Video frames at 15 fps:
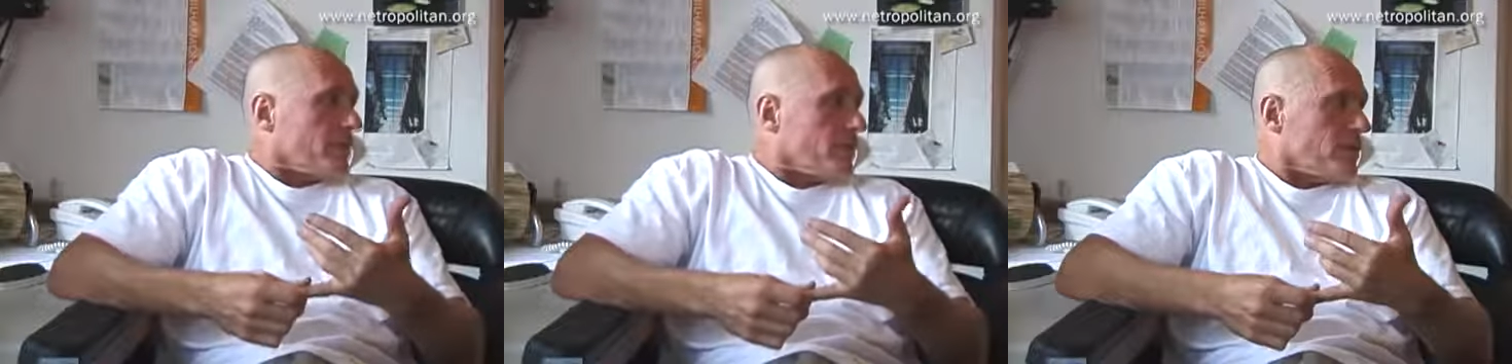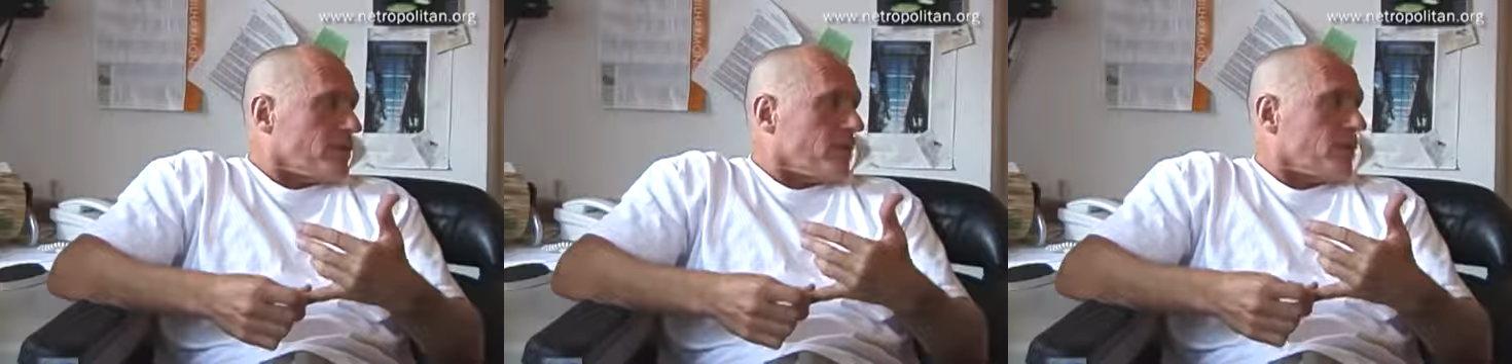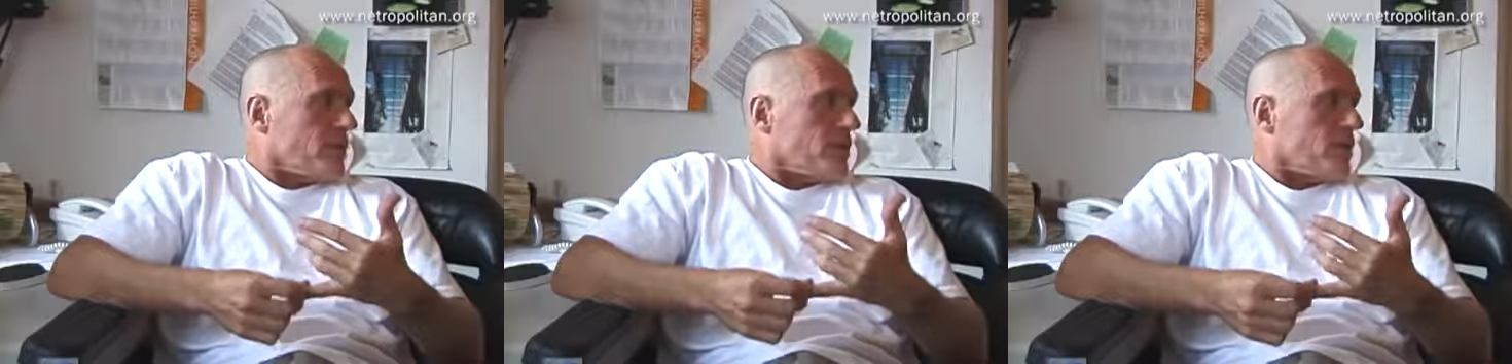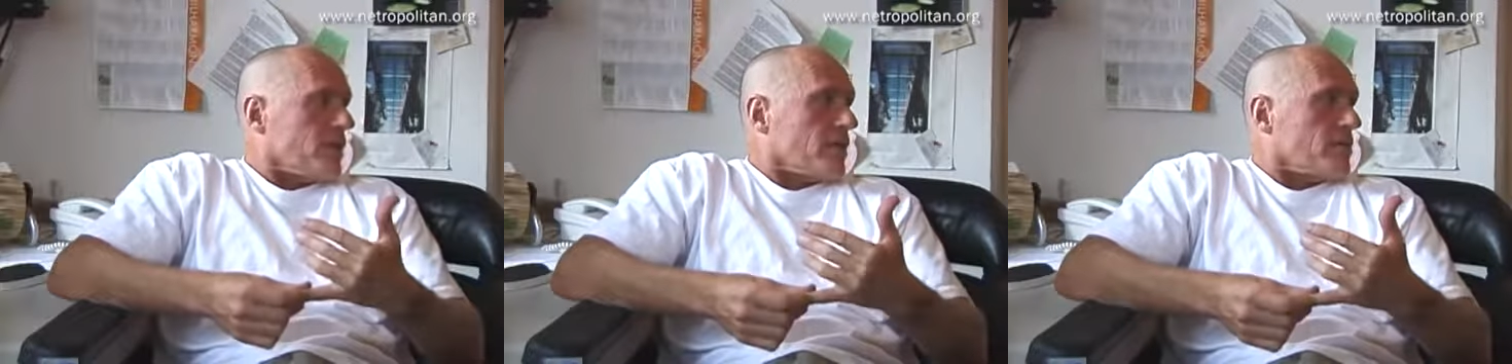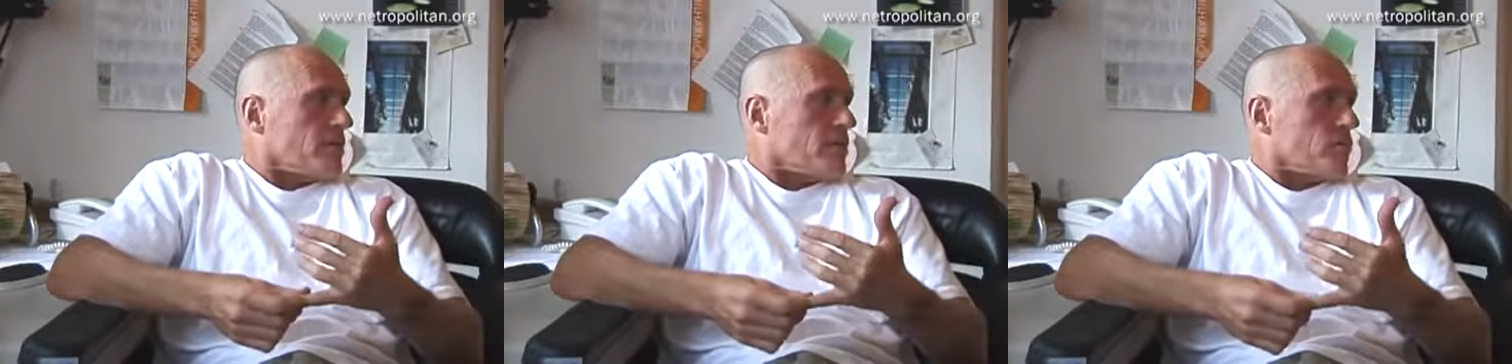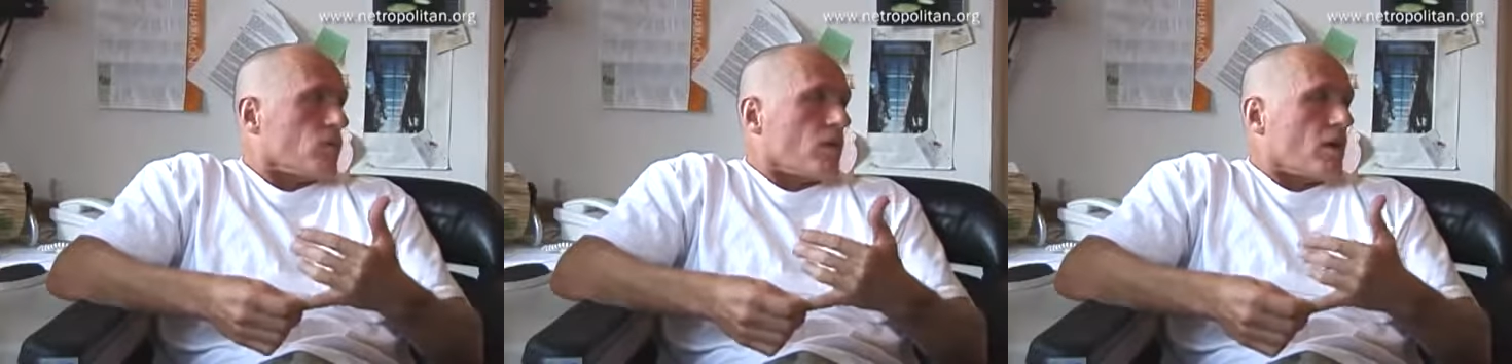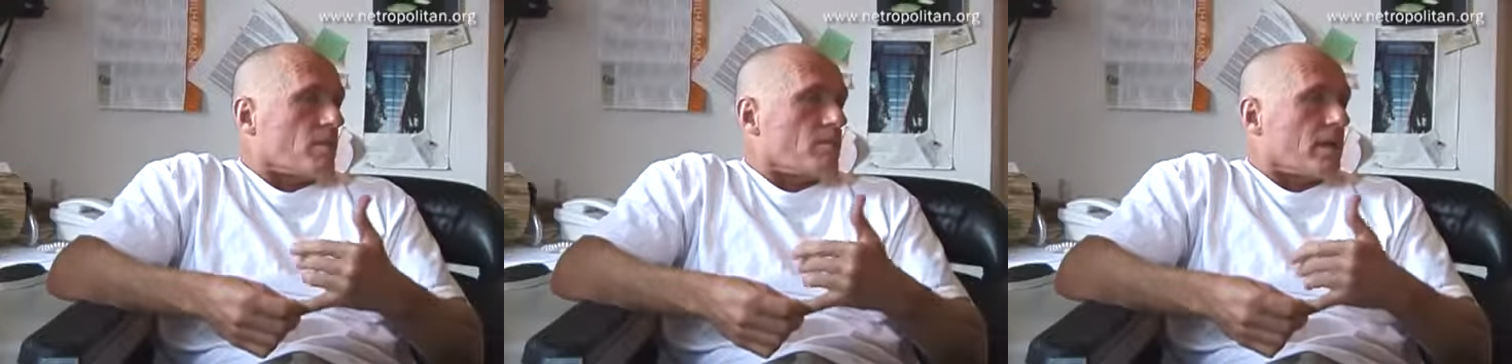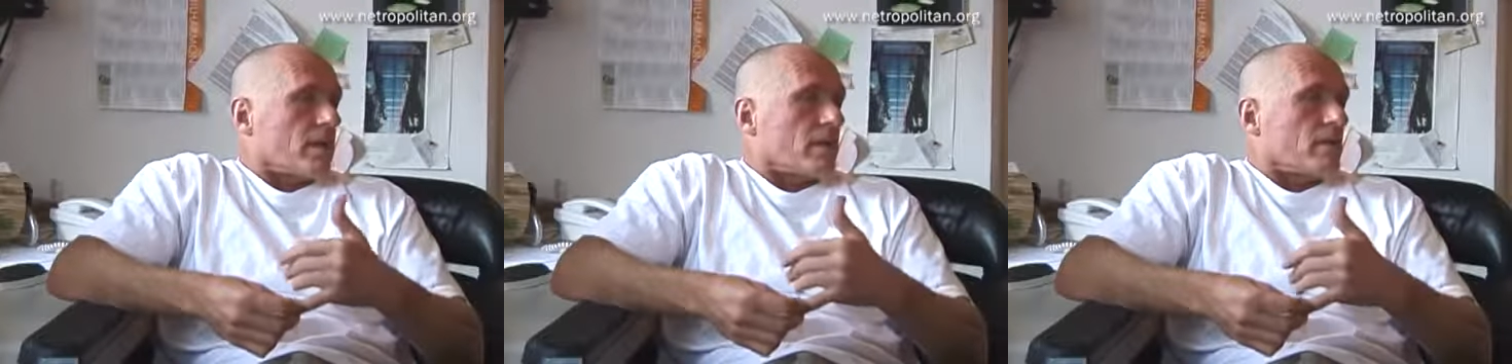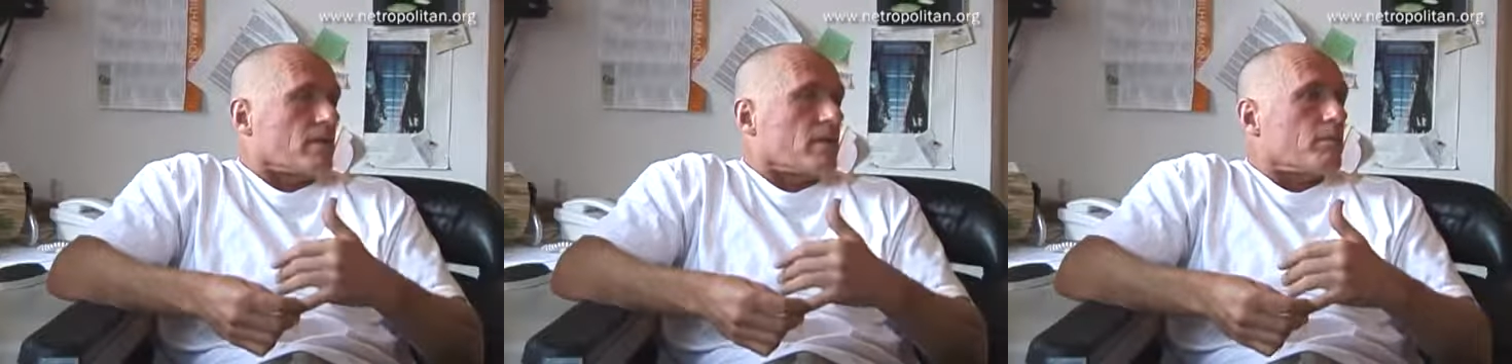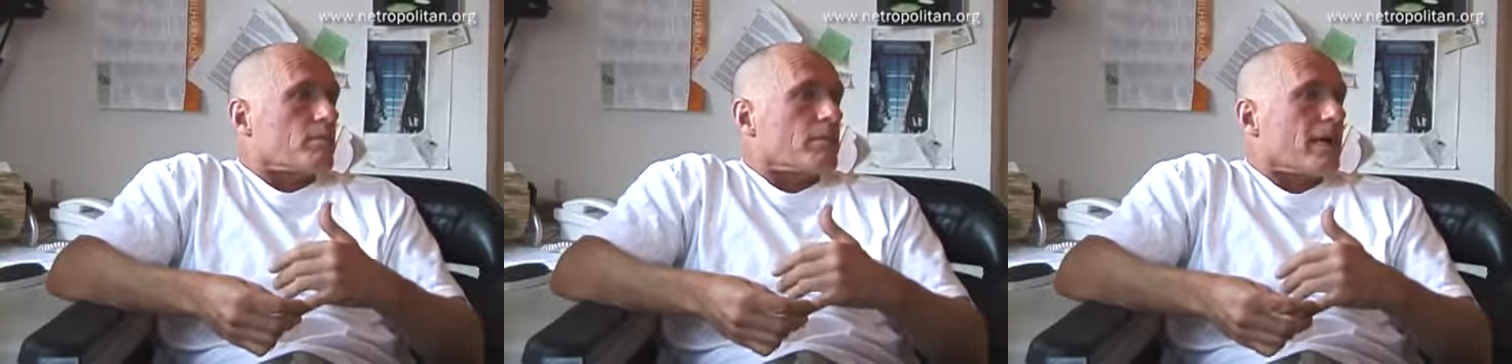everything down to raw
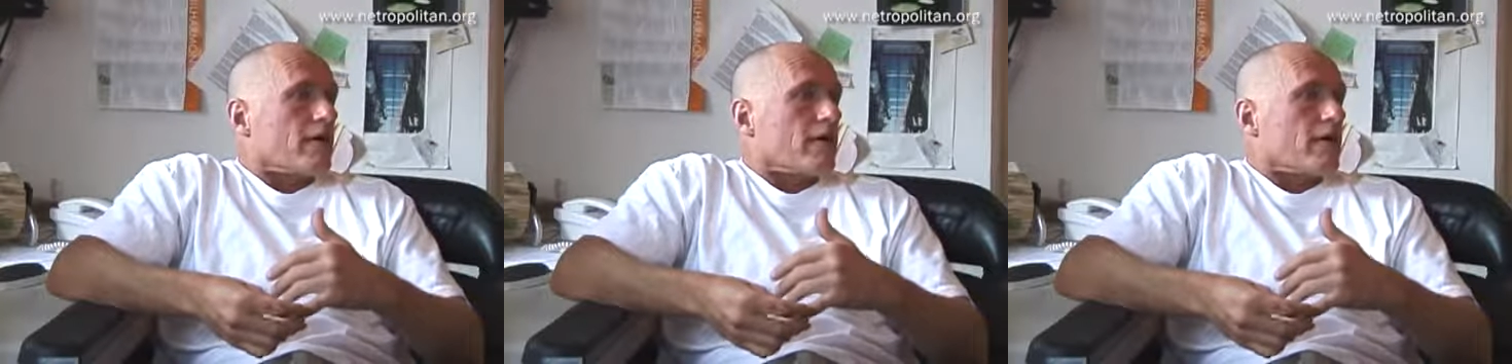metal,